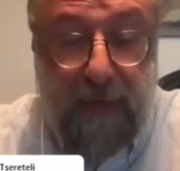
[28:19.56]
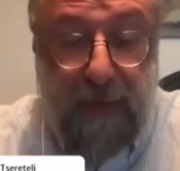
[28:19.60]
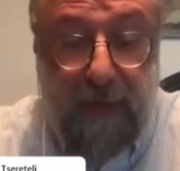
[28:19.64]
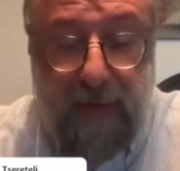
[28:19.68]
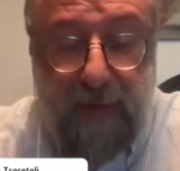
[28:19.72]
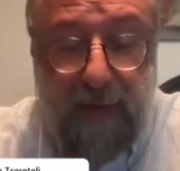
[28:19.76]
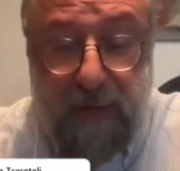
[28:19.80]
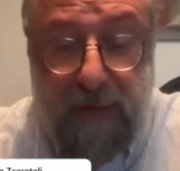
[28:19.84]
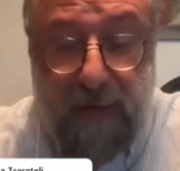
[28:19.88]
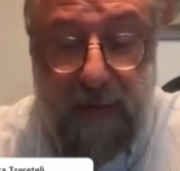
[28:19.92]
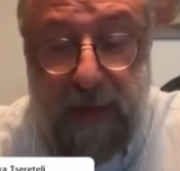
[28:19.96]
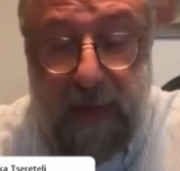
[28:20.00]

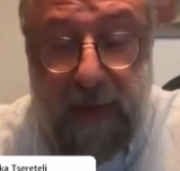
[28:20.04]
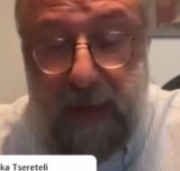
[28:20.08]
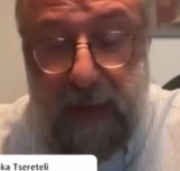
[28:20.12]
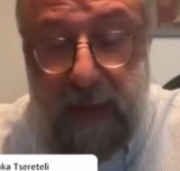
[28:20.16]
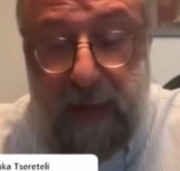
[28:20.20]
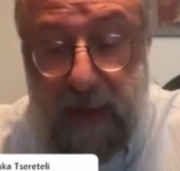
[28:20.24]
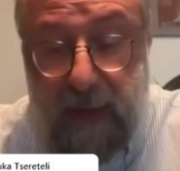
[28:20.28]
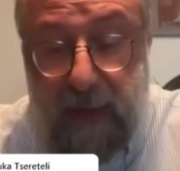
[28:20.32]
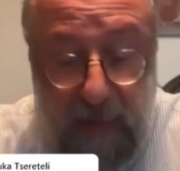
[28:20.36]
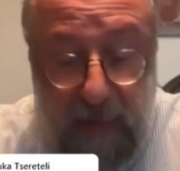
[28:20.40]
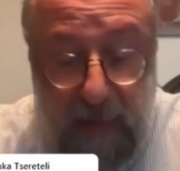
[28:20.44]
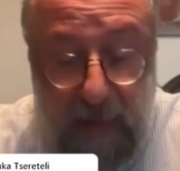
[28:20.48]
But
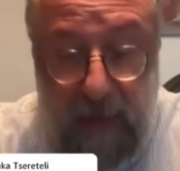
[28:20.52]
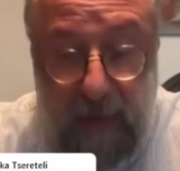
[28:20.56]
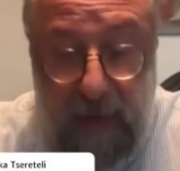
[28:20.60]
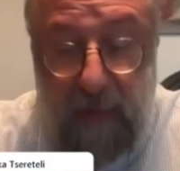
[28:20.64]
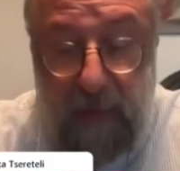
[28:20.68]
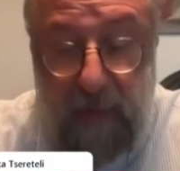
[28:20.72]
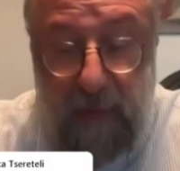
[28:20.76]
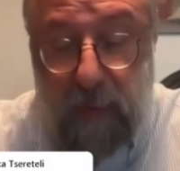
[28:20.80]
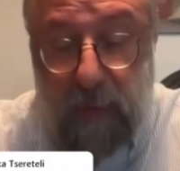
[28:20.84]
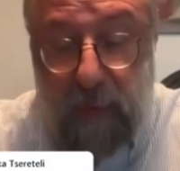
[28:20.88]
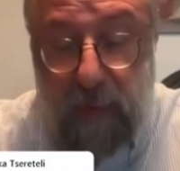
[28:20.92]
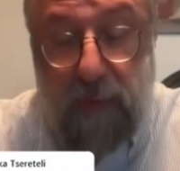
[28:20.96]
again,
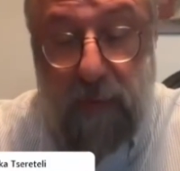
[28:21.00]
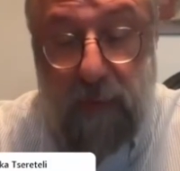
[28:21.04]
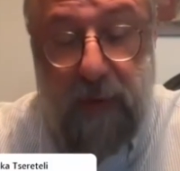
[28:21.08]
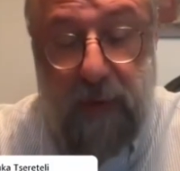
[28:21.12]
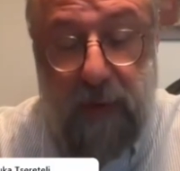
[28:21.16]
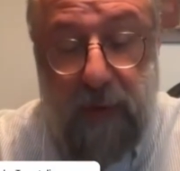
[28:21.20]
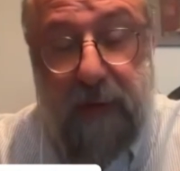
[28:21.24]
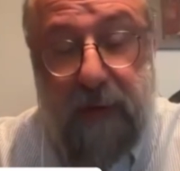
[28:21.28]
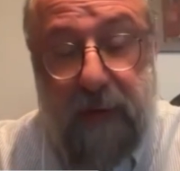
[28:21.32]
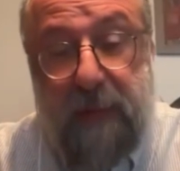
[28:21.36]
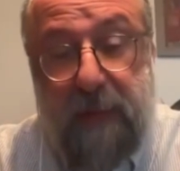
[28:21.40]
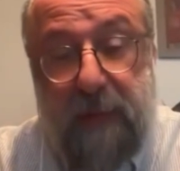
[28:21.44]
what we've
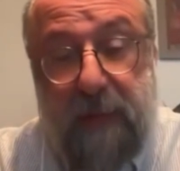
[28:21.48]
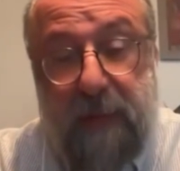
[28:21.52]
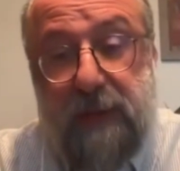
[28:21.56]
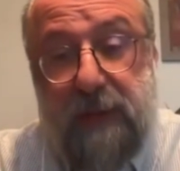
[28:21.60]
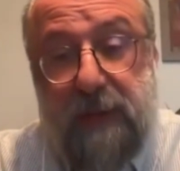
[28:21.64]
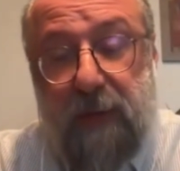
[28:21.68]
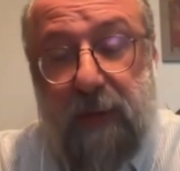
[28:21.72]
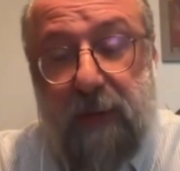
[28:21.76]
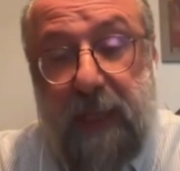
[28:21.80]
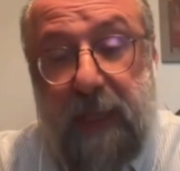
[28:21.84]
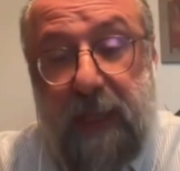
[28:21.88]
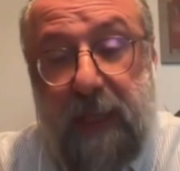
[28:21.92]
heard, based
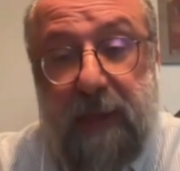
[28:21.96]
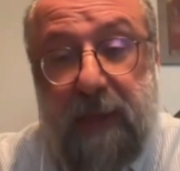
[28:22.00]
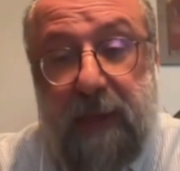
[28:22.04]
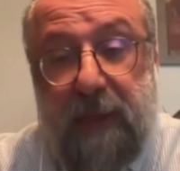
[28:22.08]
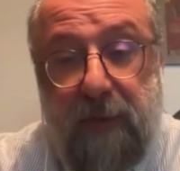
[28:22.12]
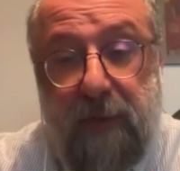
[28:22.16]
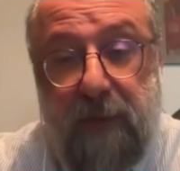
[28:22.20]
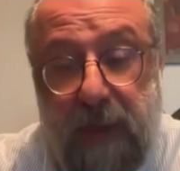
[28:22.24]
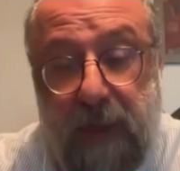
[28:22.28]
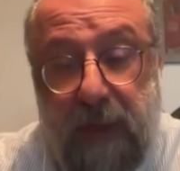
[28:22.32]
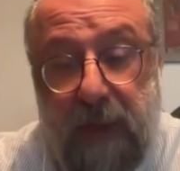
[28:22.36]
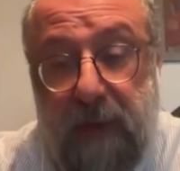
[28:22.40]
on that, if you
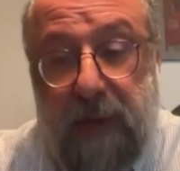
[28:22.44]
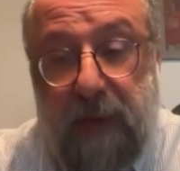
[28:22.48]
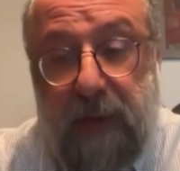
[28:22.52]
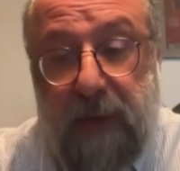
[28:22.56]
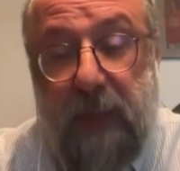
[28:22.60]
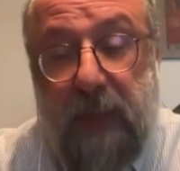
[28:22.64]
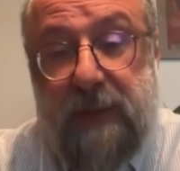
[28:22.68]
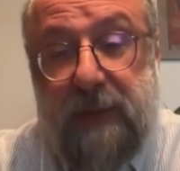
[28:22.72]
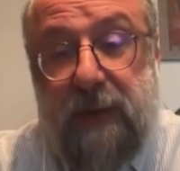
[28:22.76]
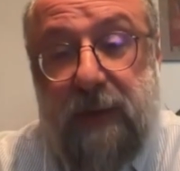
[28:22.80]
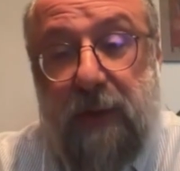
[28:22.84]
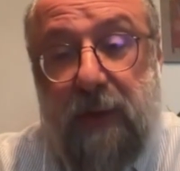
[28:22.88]
can
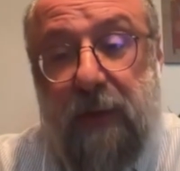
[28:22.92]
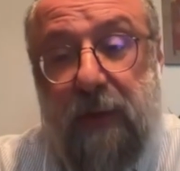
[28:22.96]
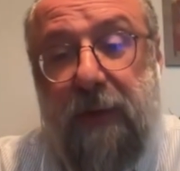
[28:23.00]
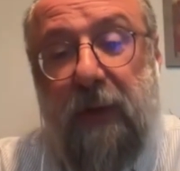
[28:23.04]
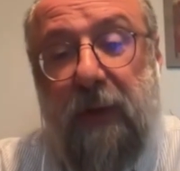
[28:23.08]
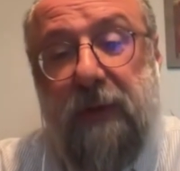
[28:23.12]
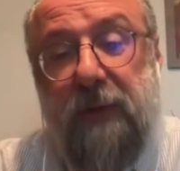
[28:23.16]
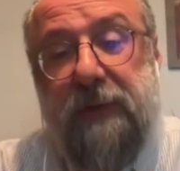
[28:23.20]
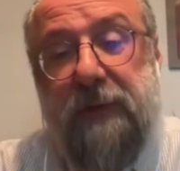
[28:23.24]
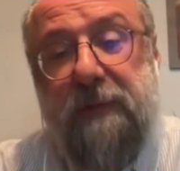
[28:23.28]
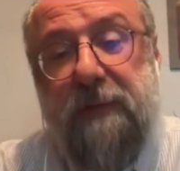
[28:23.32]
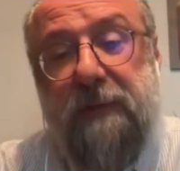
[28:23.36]
advance your
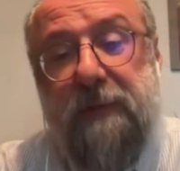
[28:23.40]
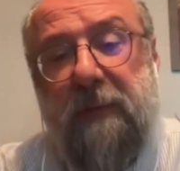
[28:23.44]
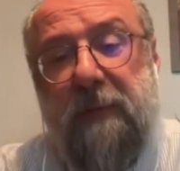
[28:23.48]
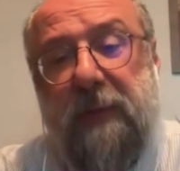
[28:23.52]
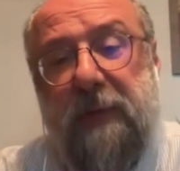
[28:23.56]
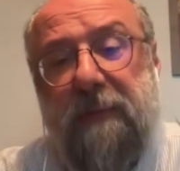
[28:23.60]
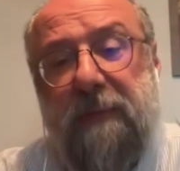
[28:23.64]
thoughts, maybe.